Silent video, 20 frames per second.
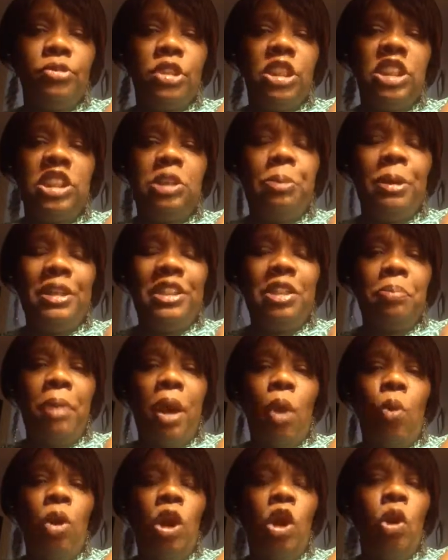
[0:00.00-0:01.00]
It speaks
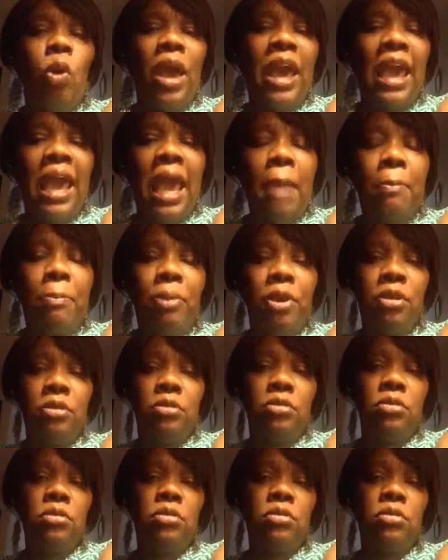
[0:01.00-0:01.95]
about what's going to happen